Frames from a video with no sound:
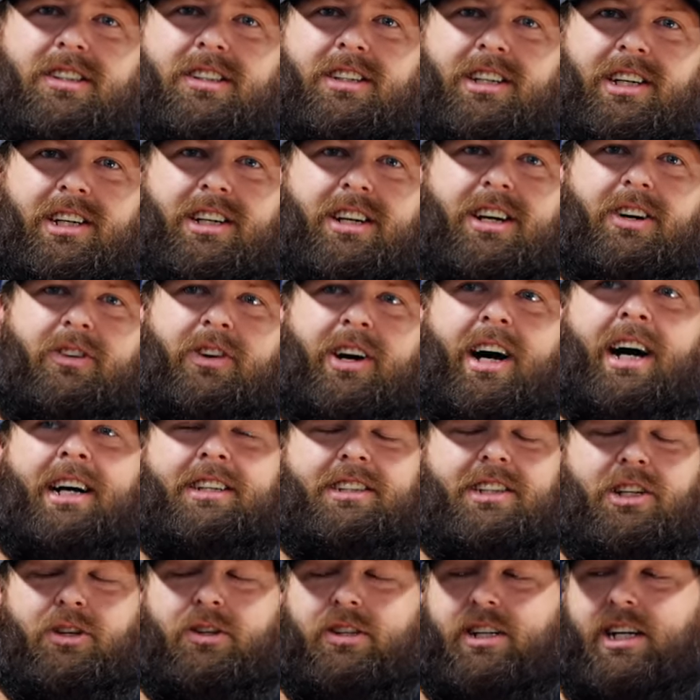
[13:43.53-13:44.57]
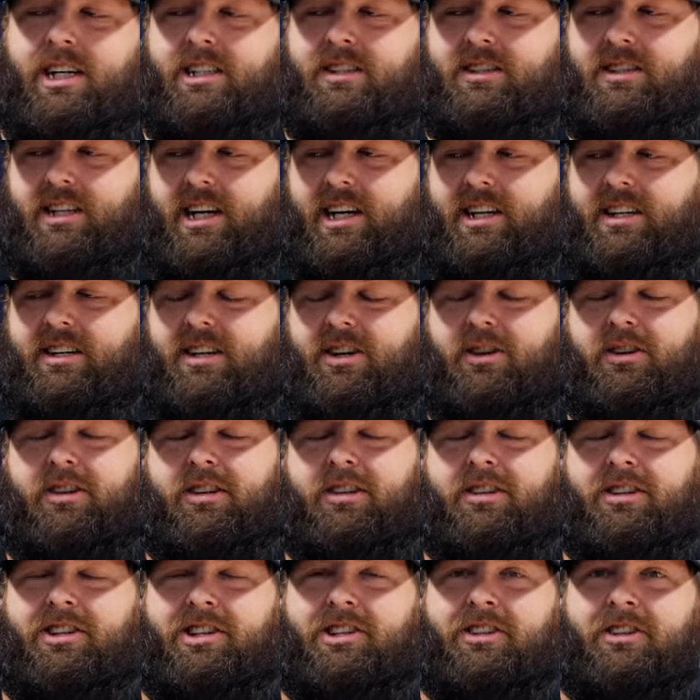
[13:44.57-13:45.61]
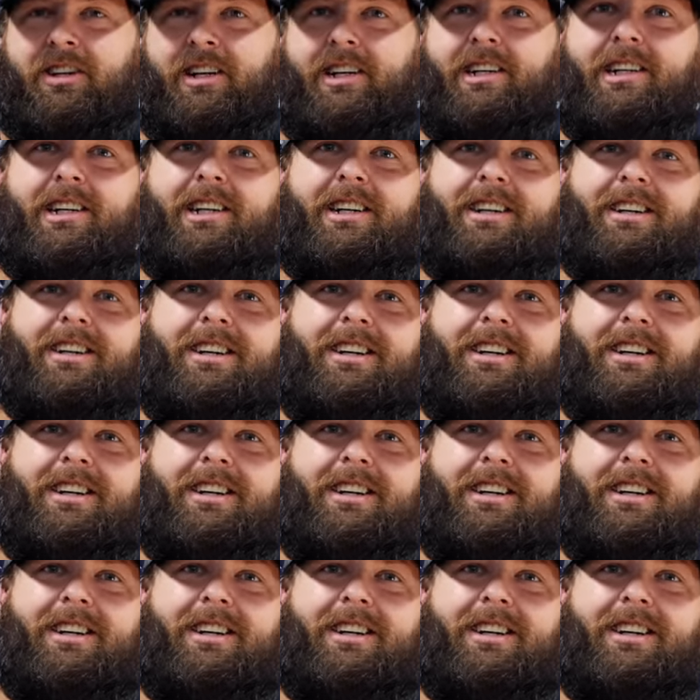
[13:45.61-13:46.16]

Yeah, well, I saw a guy standing on it the other day.